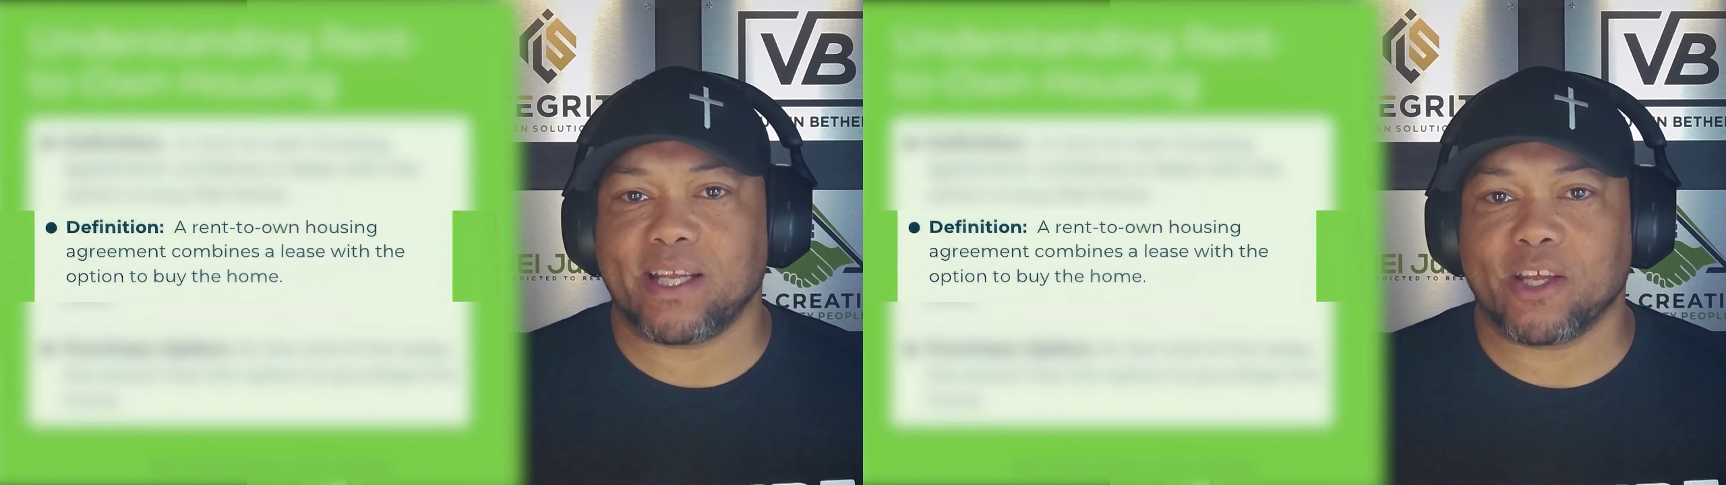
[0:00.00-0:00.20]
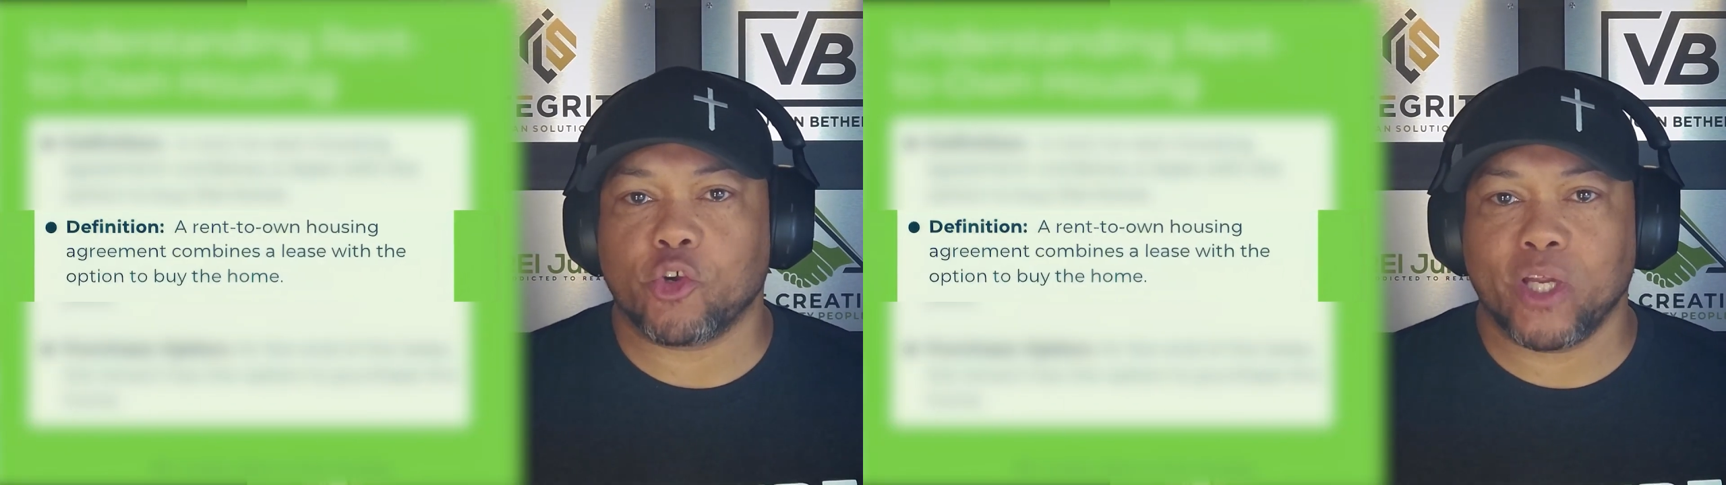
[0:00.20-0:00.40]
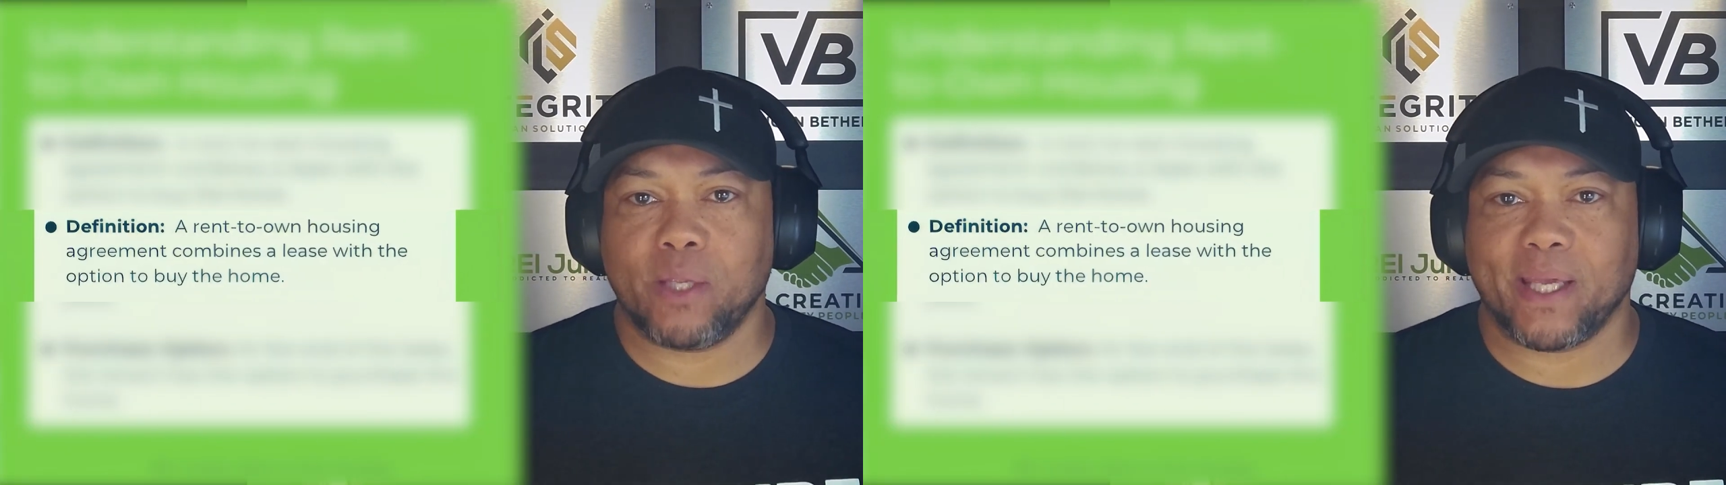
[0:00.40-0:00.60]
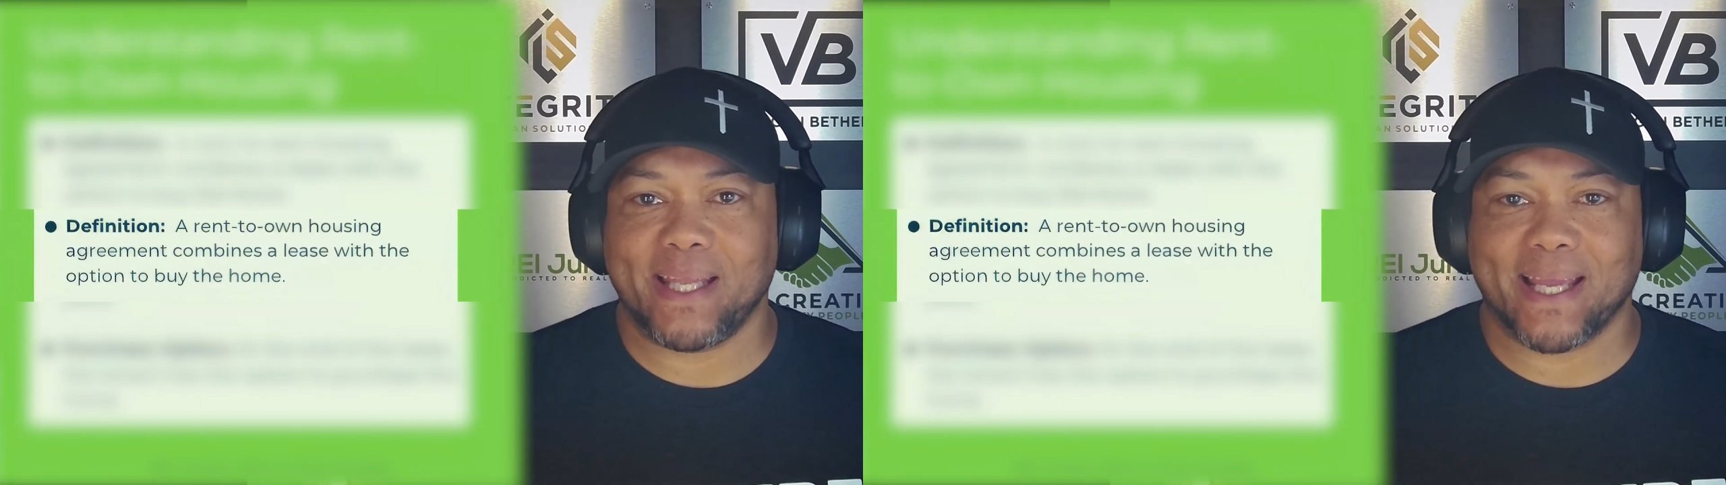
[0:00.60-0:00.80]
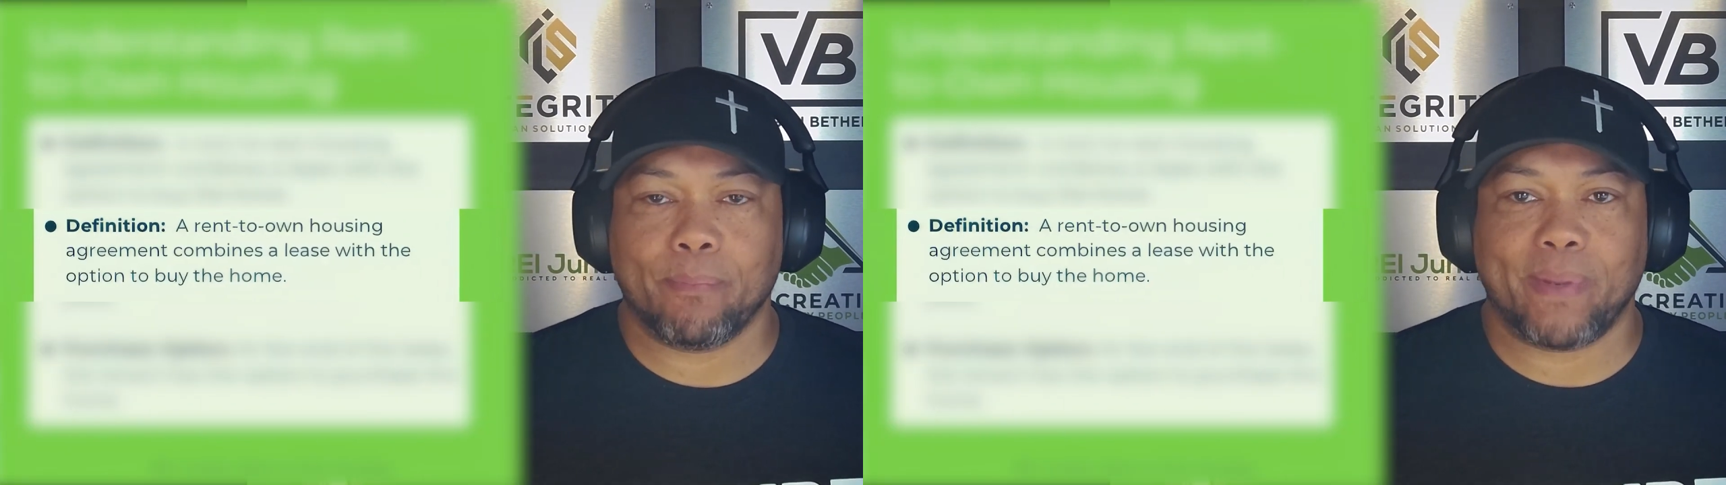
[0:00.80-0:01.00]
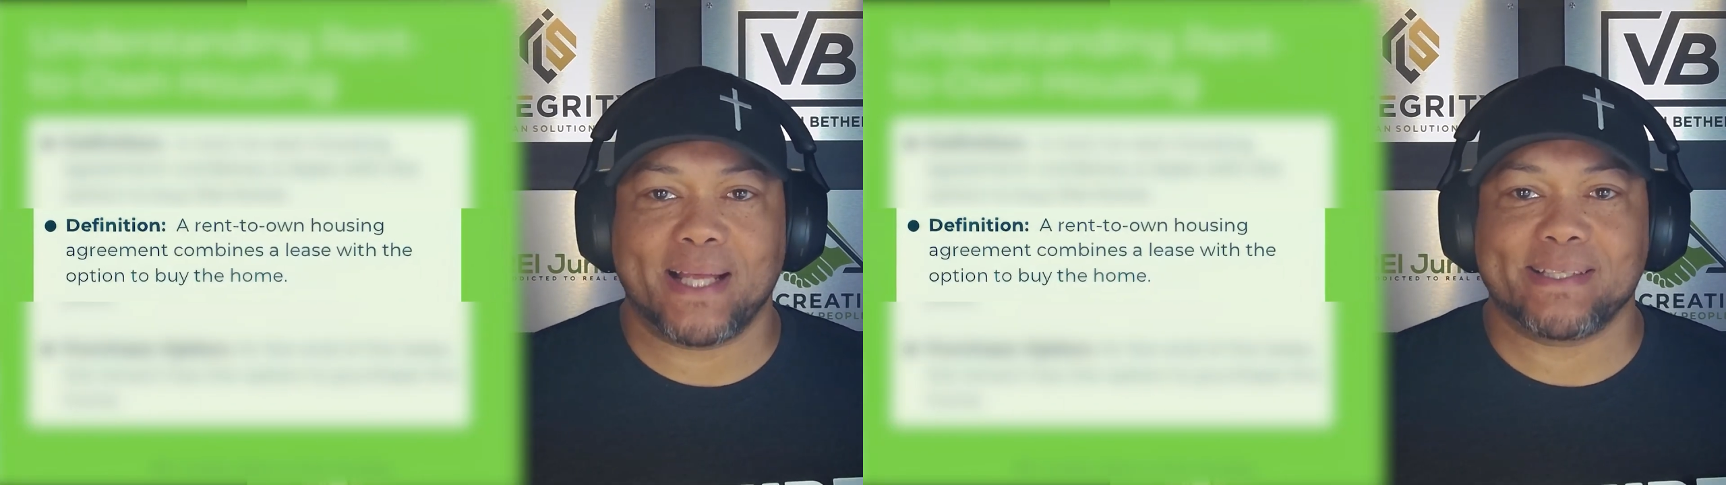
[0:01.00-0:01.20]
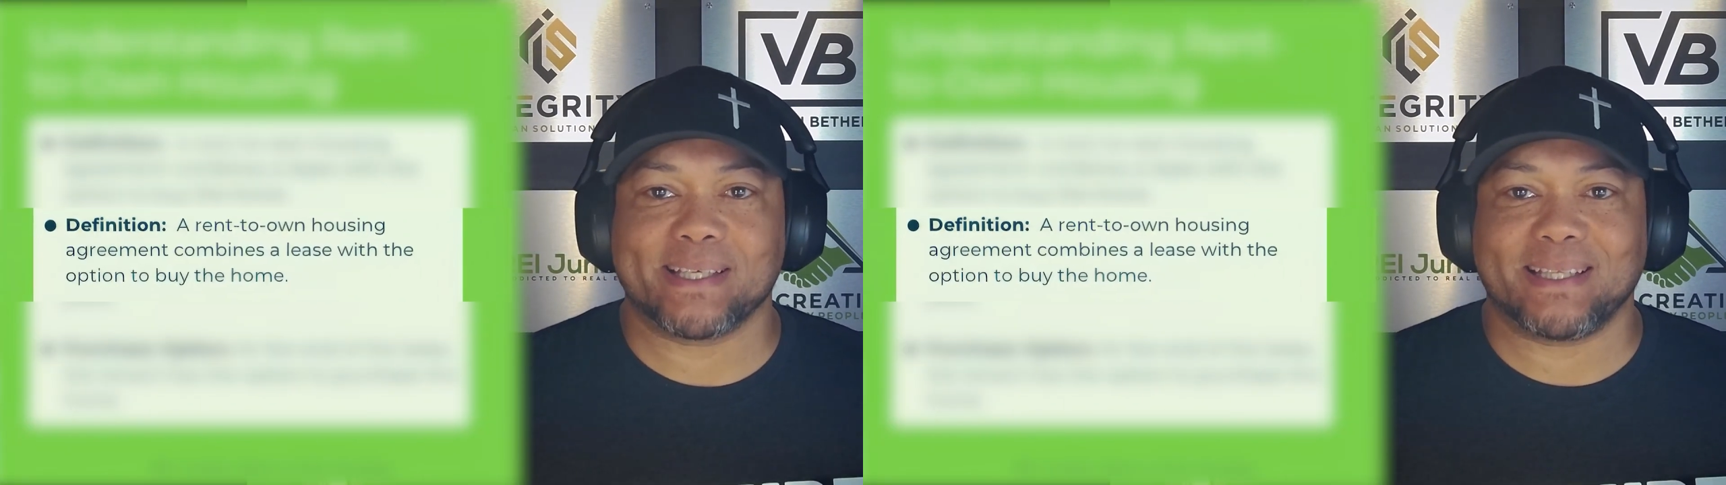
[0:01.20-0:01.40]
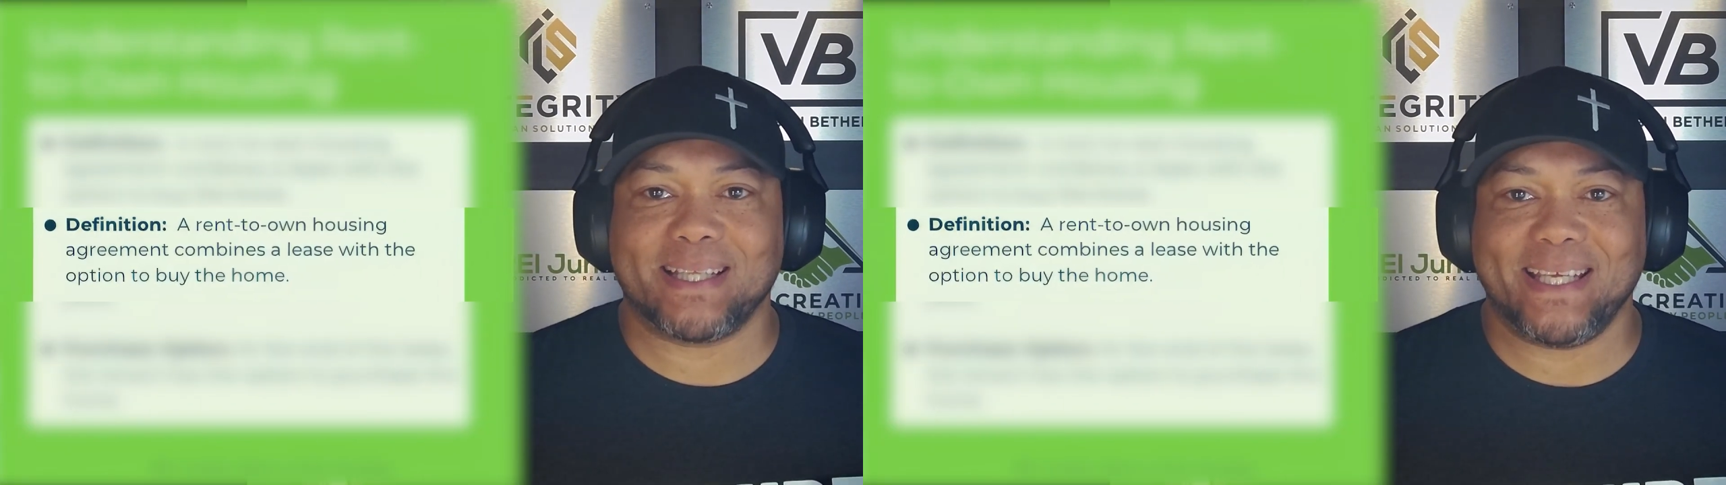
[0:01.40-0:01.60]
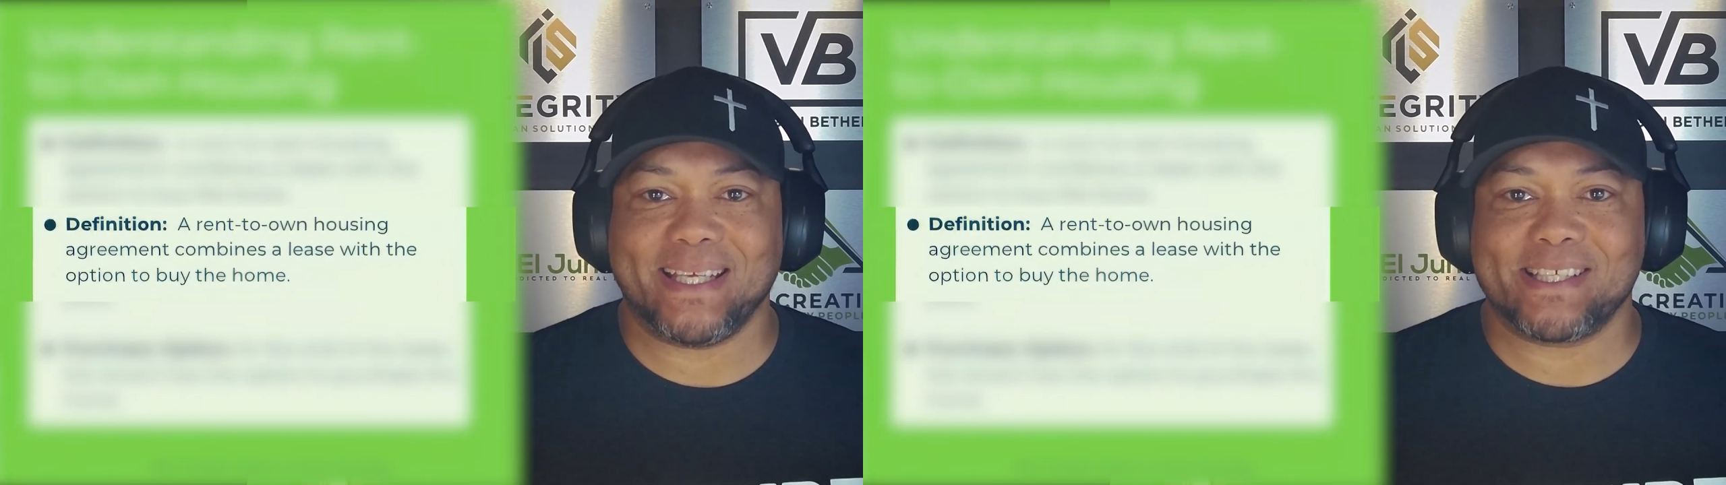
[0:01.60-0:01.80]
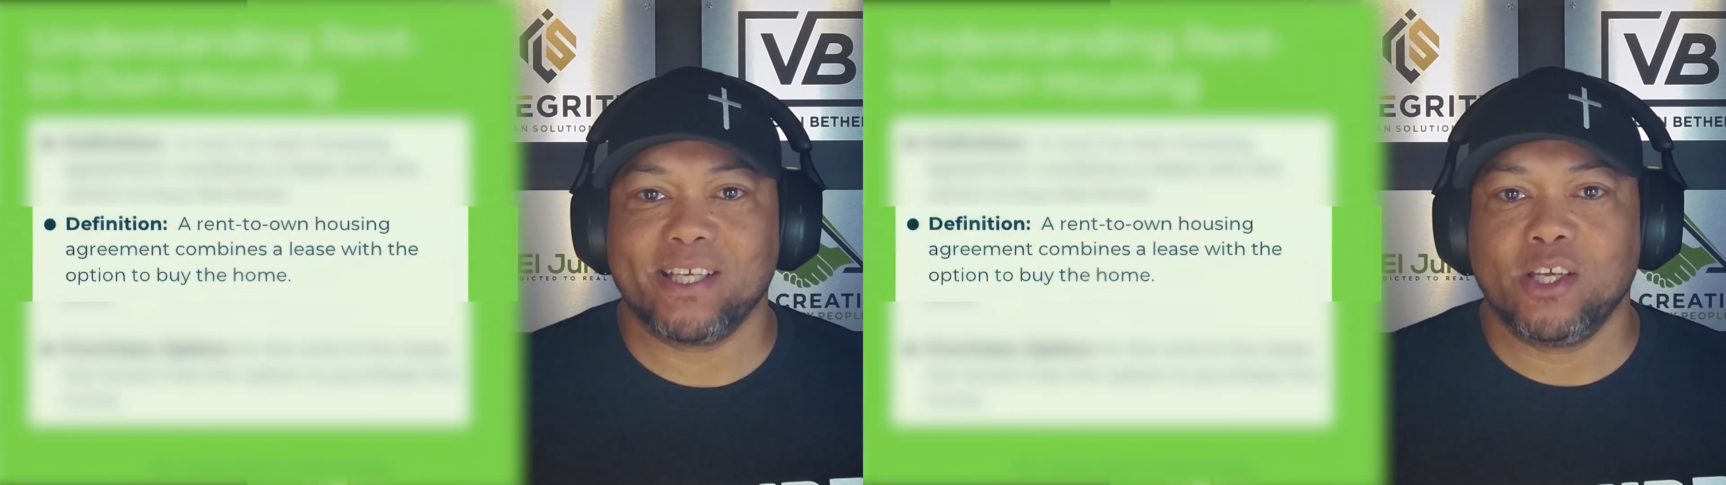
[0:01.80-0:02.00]
an agreement that combines a
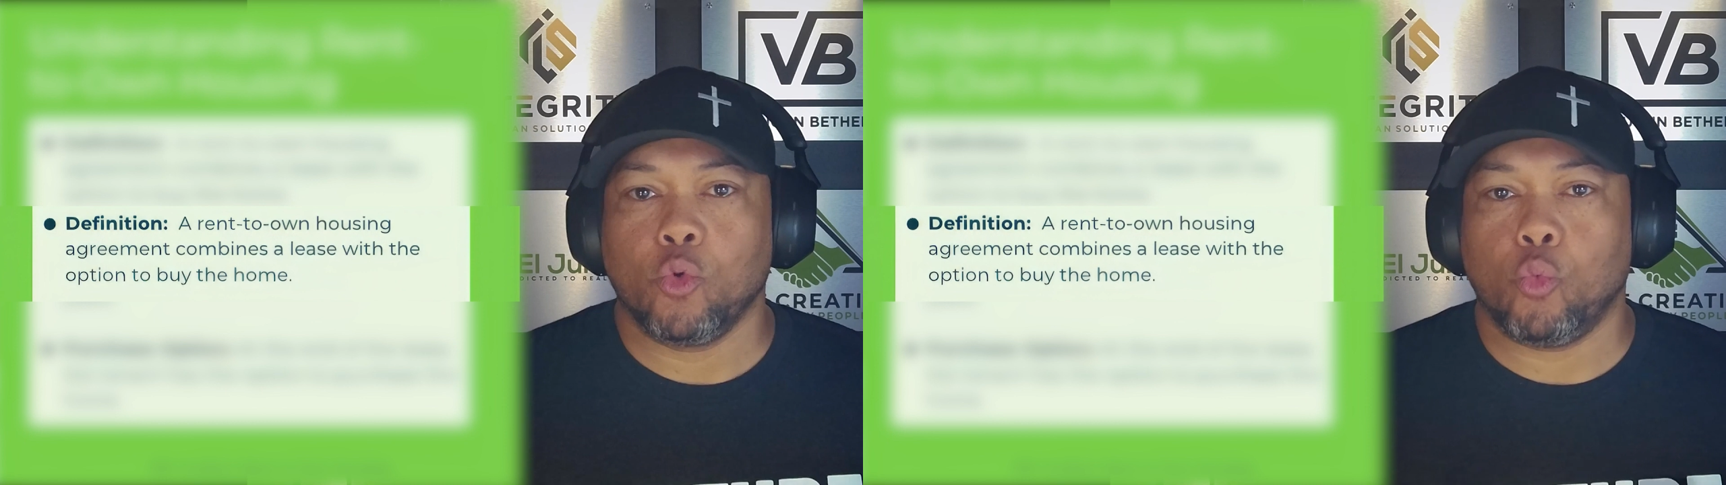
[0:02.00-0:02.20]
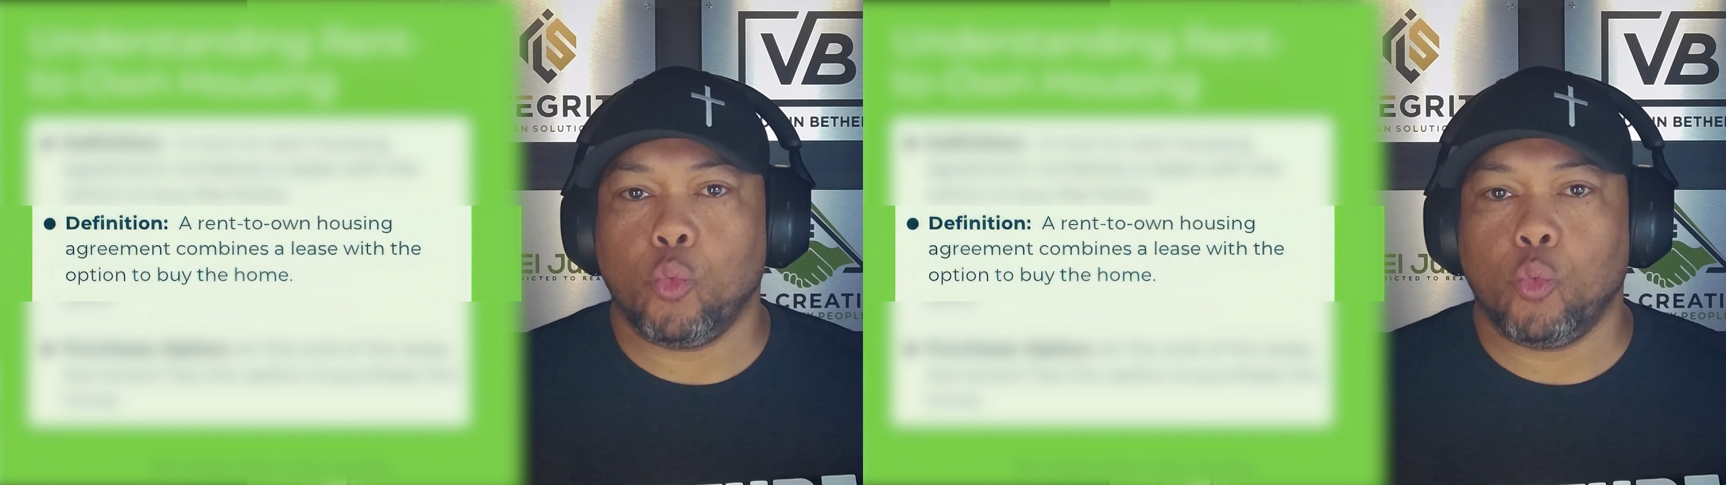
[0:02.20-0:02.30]
lease